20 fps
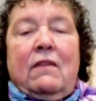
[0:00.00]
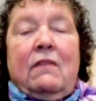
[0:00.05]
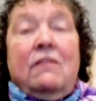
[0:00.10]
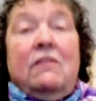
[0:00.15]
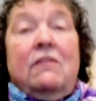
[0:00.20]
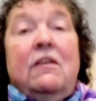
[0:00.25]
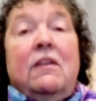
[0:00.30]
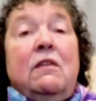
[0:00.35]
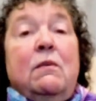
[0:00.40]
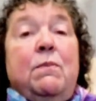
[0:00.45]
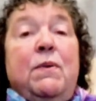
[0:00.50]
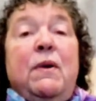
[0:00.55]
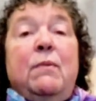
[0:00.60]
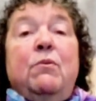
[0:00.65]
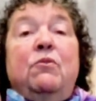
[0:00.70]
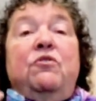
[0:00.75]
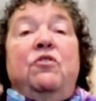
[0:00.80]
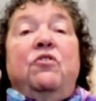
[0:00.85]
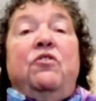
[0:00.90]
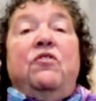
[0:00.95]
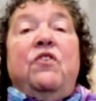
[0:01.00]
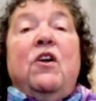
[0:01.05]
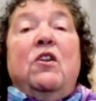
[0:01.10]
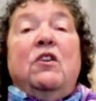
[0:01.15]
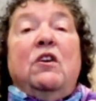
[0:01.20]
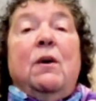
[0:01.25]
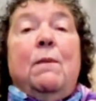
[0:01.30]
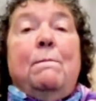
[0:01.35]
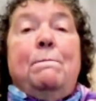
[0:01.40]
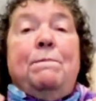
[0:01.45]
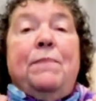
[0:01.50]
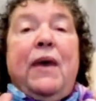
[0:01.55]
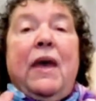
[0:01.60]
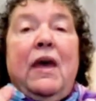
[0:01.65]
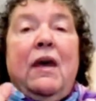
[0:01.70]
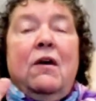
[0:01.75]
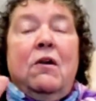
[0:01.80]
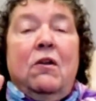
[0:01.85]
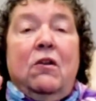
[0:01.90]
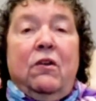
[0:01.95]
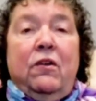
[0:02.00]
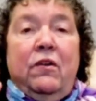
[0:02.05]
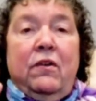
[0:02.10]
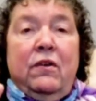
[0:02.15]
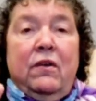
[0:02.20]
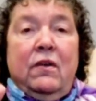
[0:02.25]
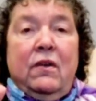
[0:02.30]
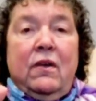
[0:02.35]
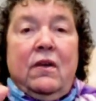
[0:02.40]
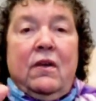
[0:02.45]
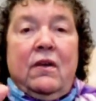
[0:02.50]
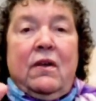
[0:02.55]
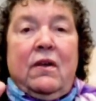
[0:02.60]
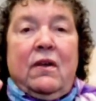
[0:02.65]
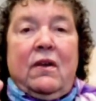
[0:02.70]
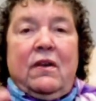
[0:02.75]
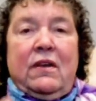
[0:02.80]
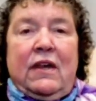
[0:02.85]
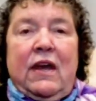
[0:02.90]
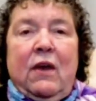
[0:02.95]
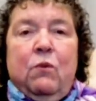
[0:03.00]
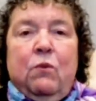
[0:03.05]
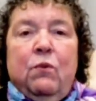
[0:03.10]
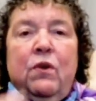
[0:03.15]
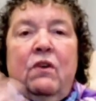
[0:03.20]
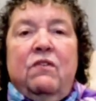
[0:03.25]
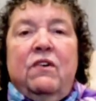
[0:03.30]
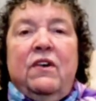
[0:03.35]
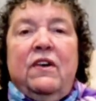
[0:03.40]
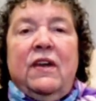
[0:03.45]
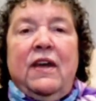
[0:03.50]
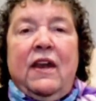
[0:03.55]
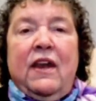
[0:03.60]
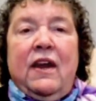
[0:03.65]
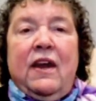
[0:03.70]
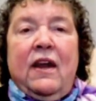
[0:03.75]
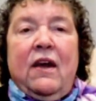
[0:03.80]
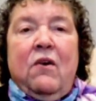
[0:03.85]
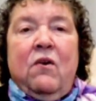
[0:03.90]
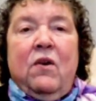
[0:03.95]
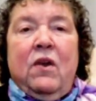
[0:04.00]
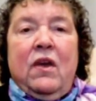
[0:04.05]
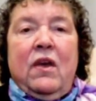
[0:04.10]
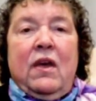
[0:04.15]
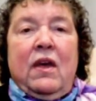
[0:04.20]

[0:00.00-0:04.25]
that the people just felt compelled to get rid of it, to get it out.